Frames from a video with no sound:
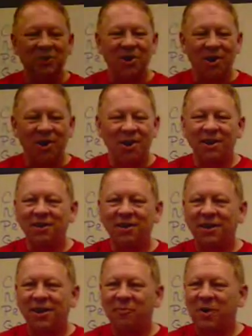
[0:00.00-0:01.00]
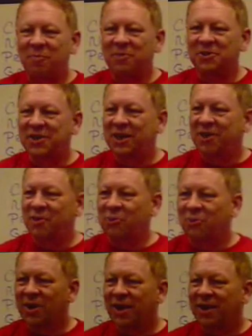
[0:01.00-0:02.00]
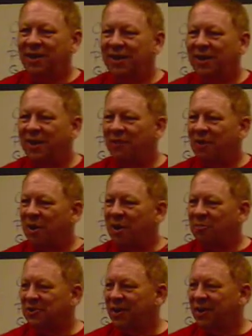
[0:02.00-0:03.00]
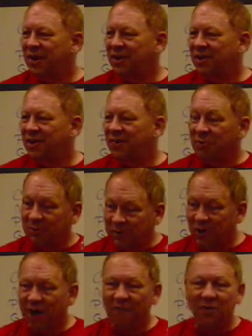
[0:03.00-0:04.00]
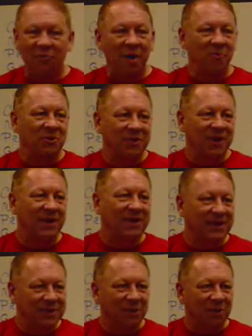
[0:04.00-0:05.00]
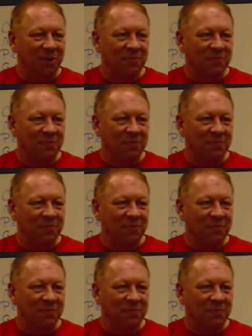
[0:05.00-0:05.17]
on, it represented a 1. If it was off, it represented a 0.